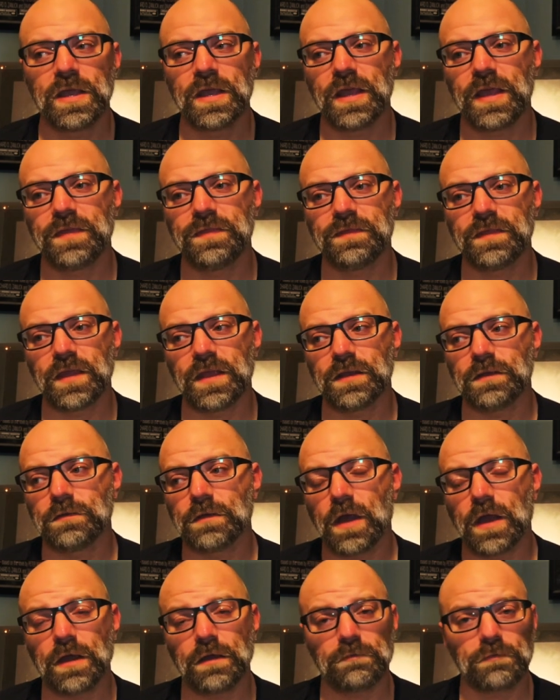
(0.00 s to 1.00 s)
and then
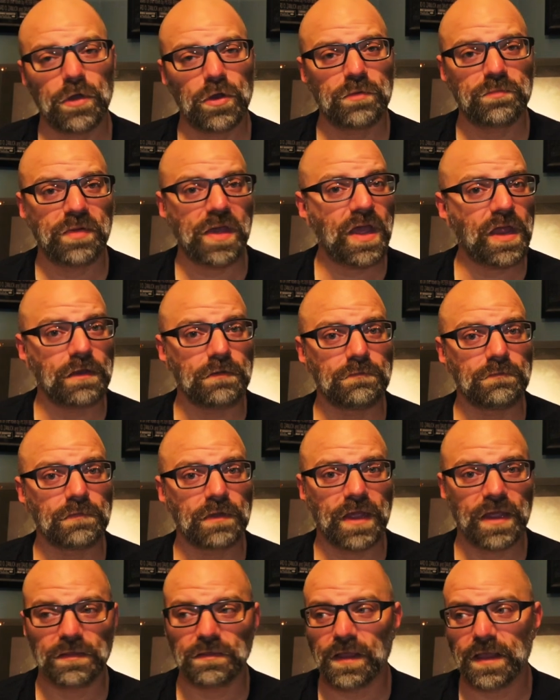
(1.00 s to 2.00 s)
go to bed
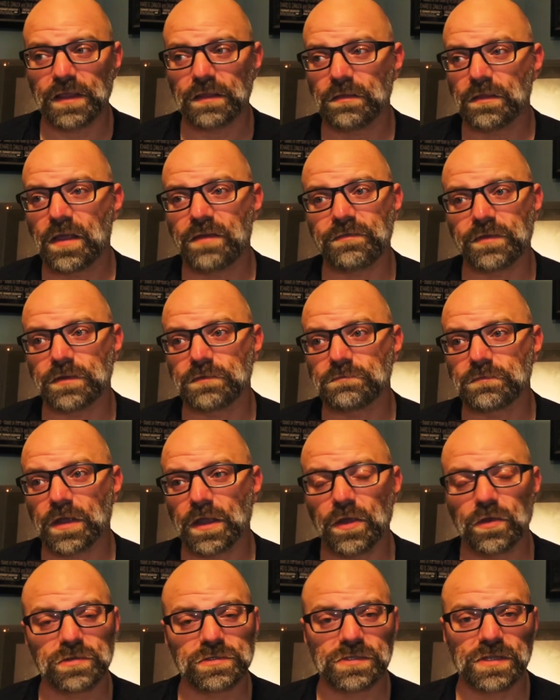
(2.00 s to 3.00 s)
at like 11. I
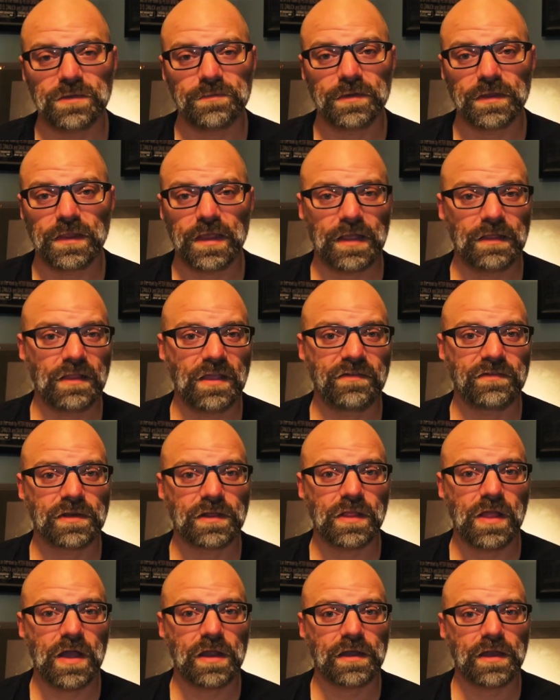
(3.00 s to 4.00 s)
go to sleep at like 11
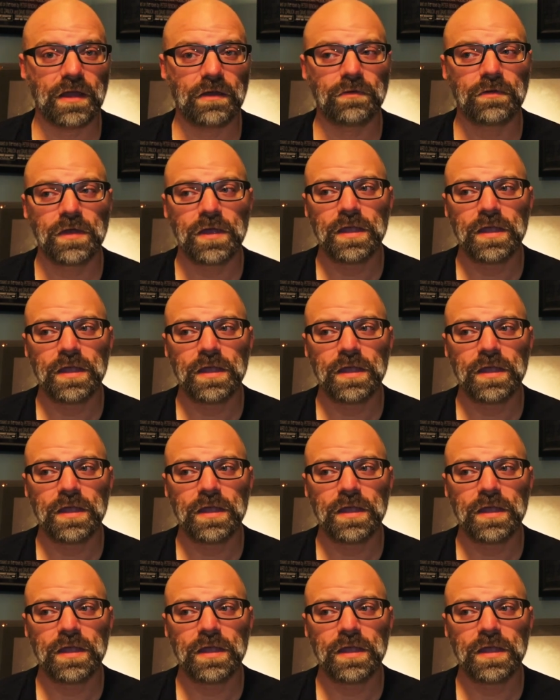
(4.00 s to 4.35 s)
o'clock now.